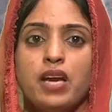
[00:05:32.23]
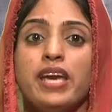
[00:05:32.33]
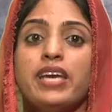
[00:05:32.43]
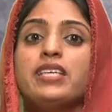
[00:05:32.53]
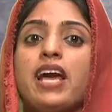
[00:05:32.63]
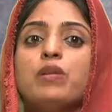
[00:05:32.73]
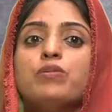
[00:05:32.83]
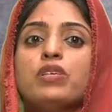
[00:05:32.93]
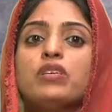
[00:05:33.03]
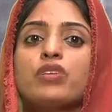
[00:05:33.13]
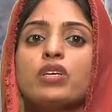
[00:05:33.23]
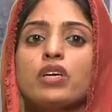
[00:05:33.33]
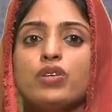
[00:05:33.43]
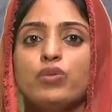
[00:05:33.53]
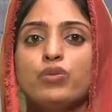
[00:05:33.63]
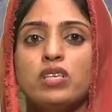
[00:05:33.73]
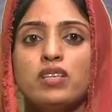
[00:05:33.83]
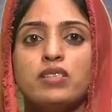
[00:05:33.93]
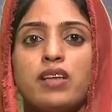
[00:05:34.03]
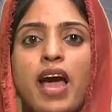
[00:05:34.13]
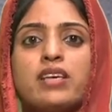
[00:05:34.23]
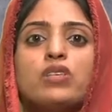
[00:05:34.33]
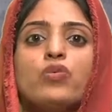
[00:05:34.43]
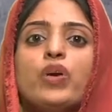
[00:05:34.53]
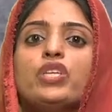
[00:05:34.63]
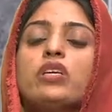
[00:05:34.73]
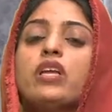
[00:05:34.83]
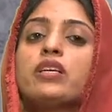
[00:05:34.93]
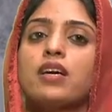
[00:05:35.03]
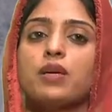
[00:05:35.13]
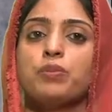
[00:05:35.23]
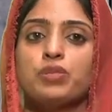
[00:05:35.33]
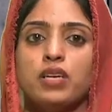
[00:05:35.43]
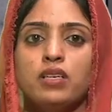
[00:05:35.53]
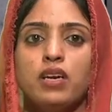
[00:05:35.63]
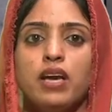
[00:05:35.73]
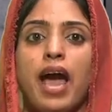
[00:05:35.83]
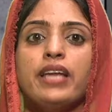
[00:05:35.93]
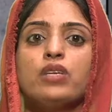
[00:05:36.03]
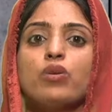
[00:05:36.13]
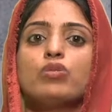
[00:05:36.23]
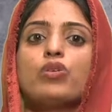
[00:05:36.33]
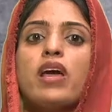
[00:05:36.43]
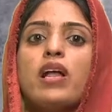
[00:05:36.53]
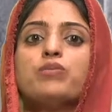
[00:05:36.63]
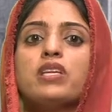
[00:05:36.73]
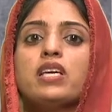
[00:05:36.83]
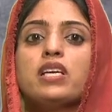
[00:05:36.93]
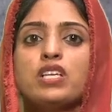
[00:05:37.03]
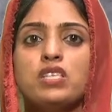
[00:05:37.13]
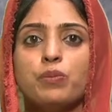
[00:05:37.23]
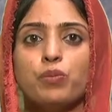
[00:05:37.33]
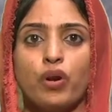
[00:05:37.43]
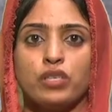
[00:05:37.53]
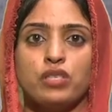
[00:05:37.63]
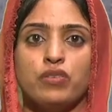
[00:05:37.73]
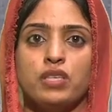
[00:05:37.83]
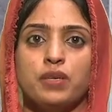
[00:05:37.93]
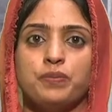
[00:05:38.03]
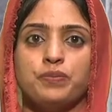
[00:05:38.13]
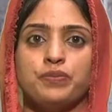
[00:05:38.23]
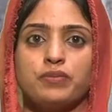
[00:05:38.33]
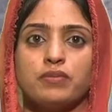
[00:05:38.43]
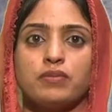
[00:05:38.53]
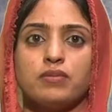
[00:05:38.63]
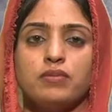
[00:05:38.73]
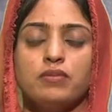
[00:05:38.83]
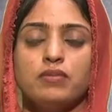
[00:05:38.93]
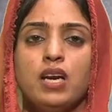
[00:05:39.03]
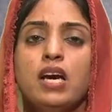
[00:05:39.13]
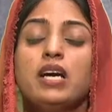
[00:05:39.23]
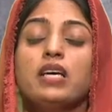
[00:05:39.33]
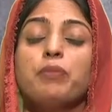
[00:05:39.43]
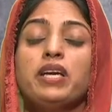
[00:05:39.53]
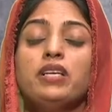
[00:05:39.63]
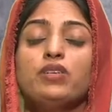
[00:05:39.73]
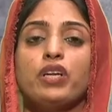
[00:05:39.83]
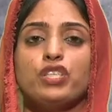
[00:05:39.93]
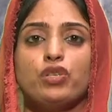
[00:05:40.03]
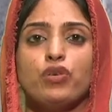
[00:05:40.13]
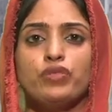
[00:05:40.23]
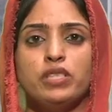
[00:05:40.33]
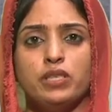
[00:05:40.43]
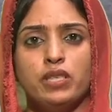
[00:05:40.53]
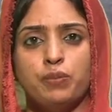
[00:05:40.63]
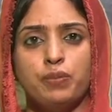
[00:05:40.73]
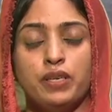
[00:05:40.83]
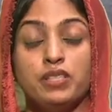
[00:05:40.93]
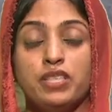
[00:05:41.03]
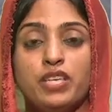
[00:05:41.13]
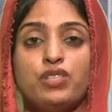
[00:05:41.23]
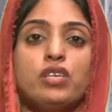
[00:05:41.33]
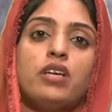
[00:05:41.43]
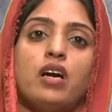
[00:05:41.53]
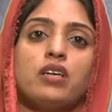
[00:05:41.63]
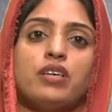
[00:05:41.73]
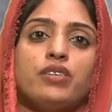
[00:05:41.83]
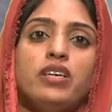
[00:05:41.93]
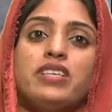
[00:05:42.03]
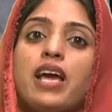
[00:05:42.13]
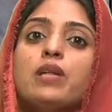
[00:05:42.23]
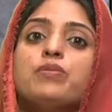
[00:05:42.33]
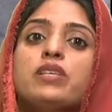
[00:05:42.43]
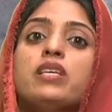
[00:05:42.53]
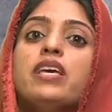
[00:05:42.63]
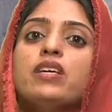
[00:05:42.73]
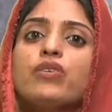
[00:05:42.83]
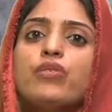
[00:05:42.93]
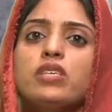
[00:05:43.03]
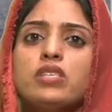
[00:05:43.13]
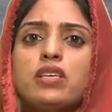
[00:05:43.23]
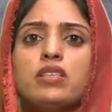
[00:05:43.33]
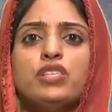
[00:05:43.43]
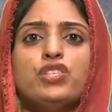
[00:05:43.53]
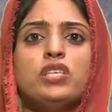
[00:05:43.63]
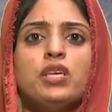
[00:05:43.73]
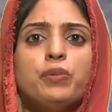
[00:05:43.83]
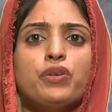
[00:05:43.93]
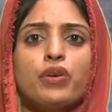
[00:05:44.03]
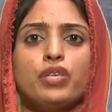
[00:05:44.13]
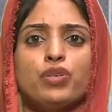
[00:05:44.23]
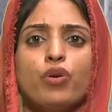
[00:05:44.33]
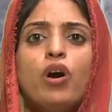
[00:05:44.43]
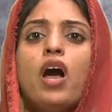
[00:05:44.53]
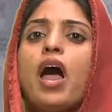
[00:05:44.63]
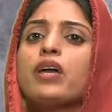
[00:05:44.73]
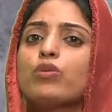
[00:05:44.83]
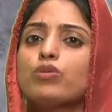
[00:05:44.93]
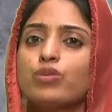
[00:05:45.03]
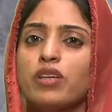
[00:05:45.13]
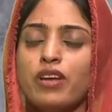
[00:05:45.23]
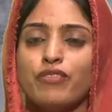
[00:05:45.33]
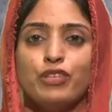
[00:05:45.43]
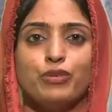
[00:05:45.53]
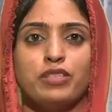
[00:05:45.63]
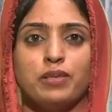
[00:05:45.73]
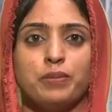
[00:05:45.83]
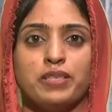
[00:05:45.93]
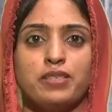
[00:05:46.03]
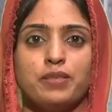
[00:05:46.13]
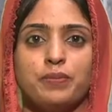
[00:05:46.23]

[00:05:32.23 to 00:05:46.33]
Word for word: It helps in reducing the tax evasion and corruption and it also helps in increasing productivity. By introduction of GDP, GST in our country, it helps in increasing the GDP ratio and also the revenue surplus.